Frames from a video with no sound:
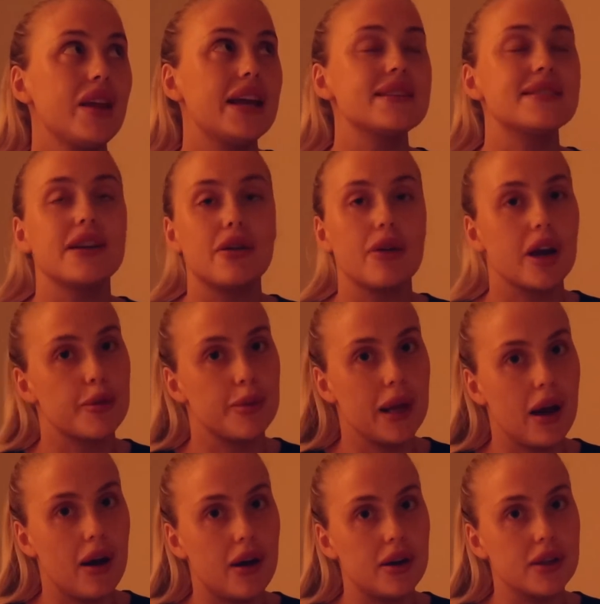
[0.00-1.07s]
It's incredibly
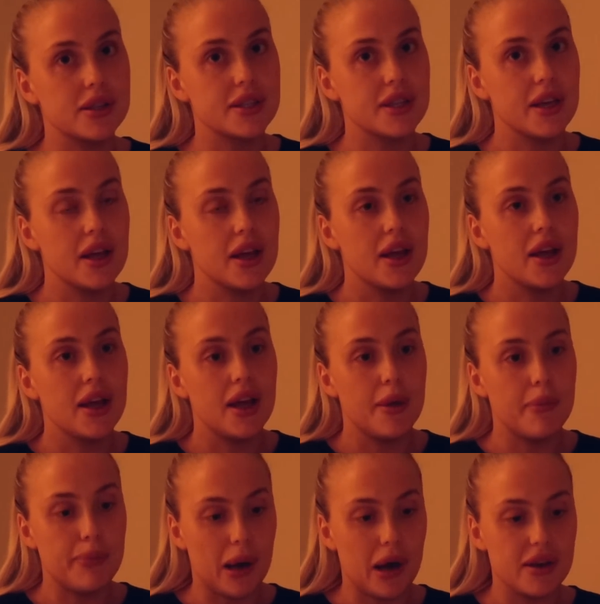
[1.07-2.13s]
hard,
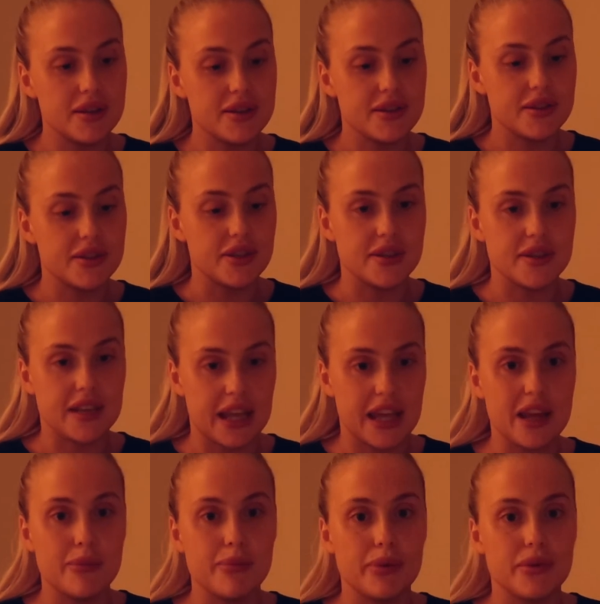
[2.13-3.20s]
but just
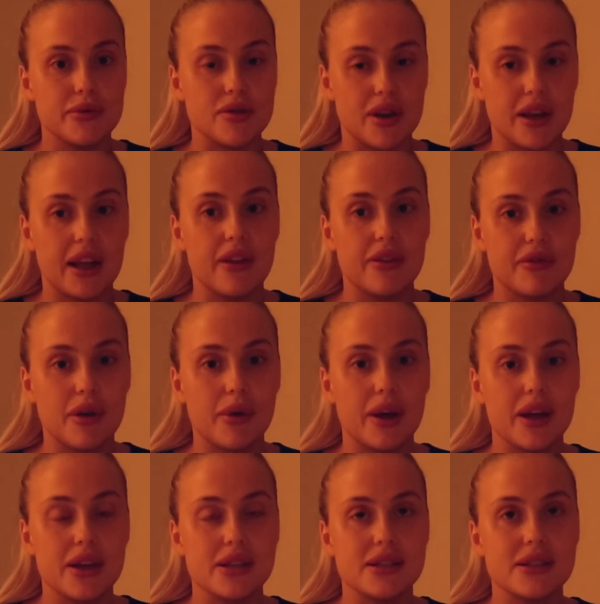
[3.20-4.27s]
keep trying to get through
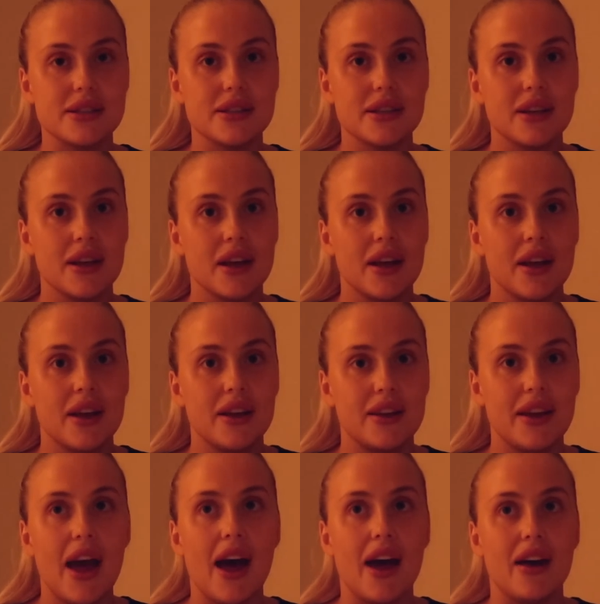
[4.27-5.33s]
it. And
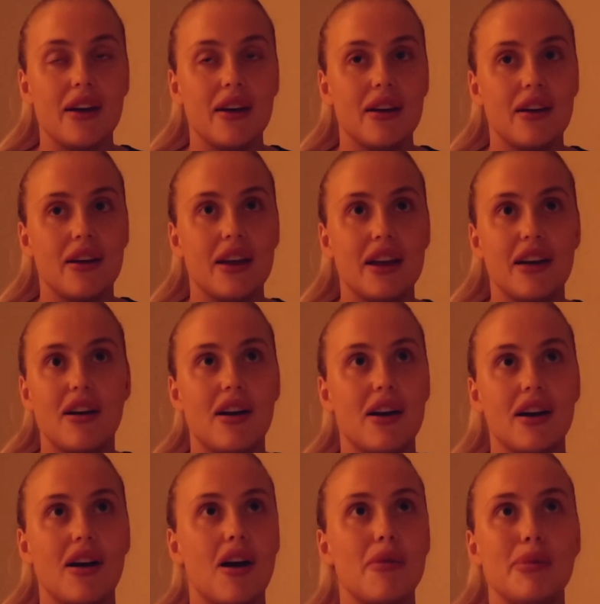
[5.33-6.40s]
yeah,
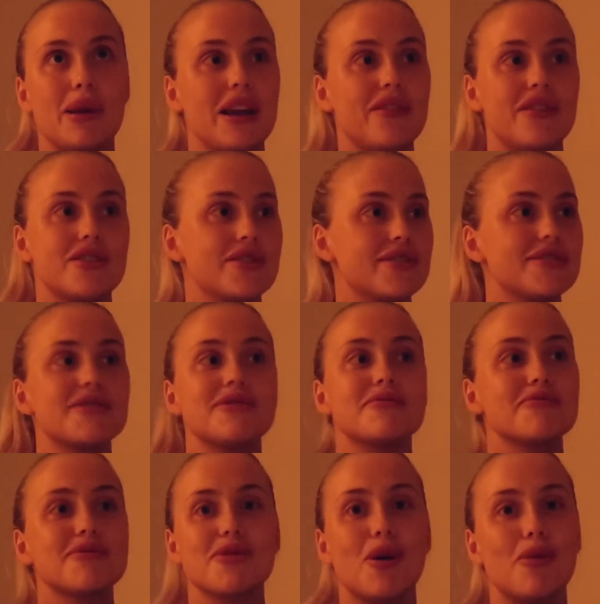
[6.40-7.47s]
I can't believe it just
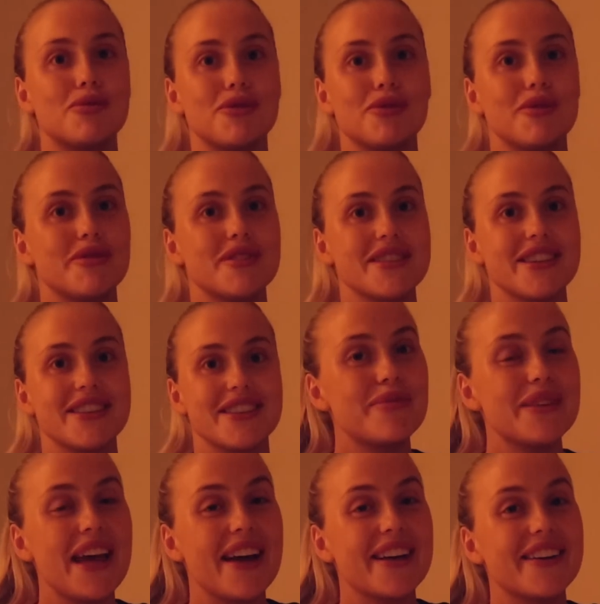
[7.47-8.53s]
stopped all of a sudden.
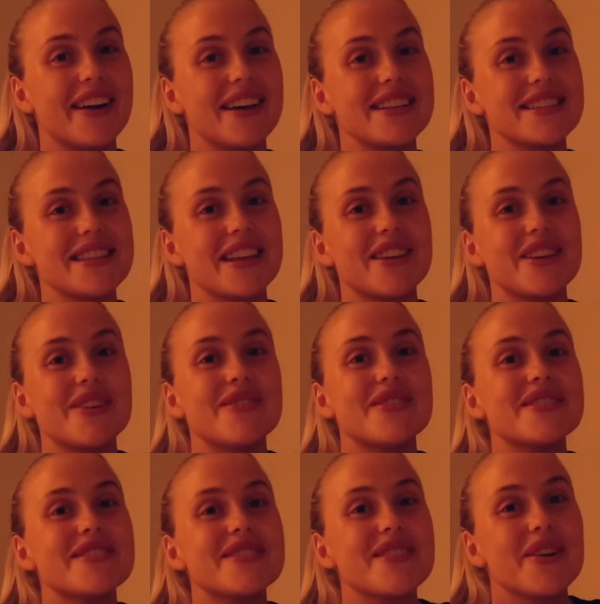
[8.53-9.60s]
But yeah guys, thank you
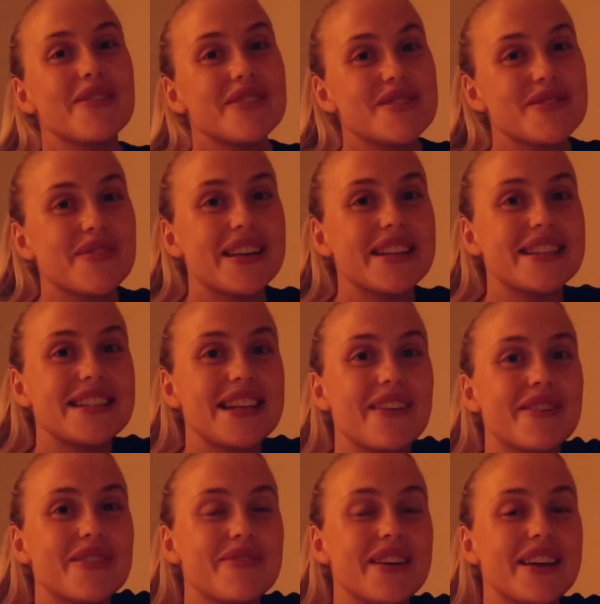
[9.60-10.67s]
so much for spending the day
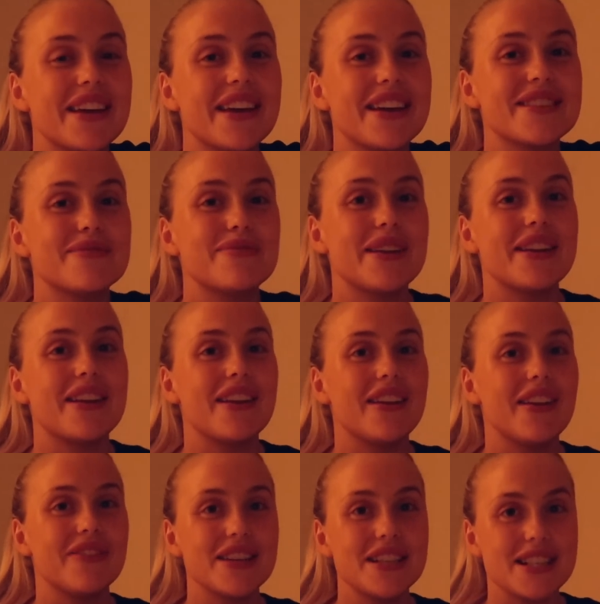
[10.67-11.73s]
with me. It has been a
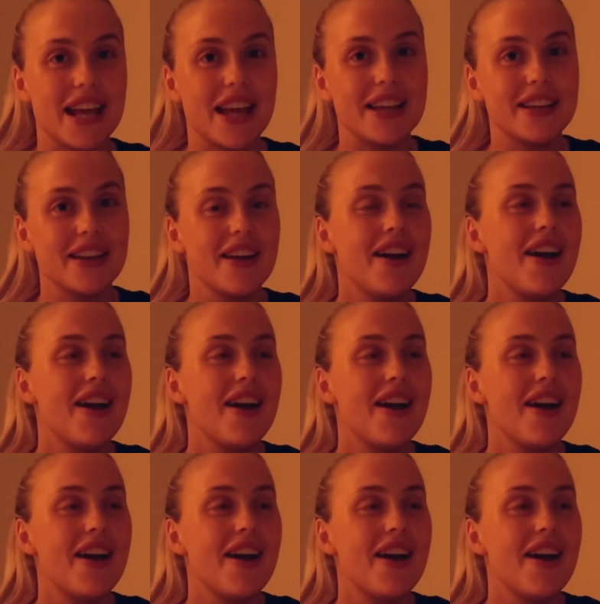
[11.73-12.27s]
lovely day.